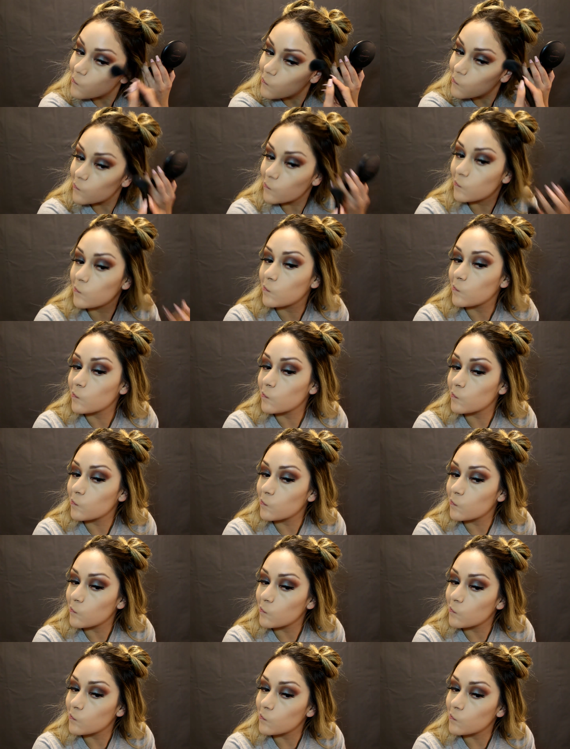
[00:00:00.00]

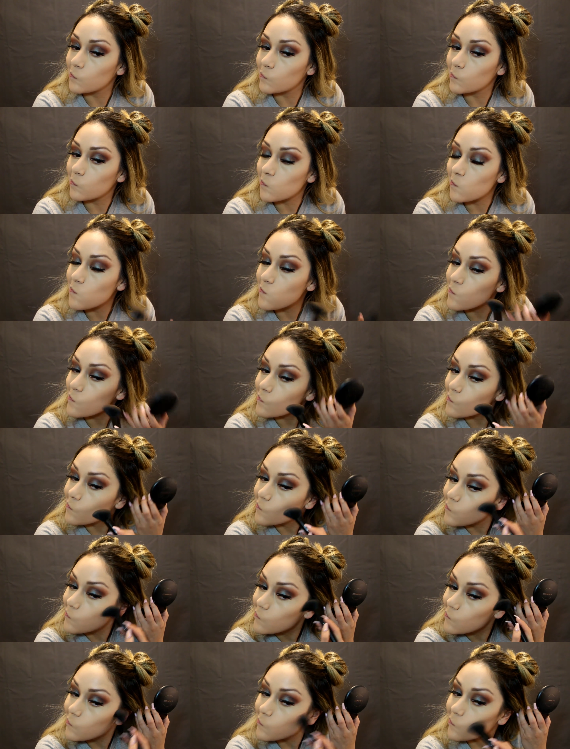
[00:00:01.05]

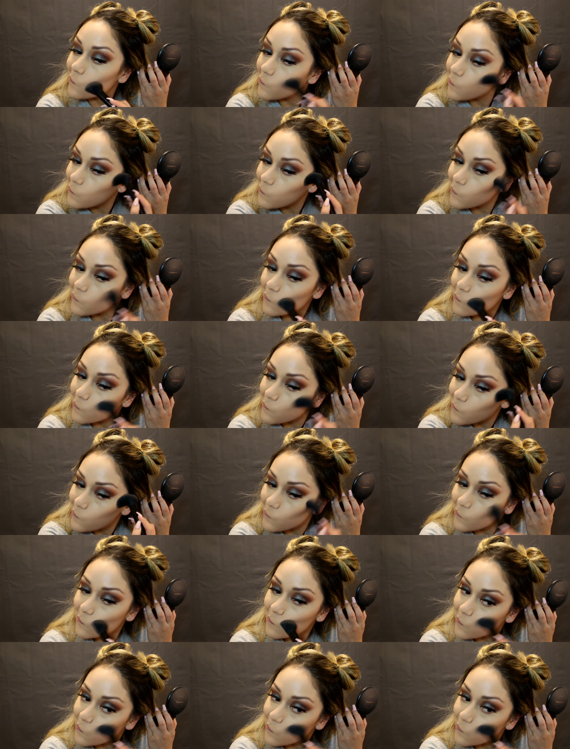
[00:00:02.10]
No one is speaking in this clip.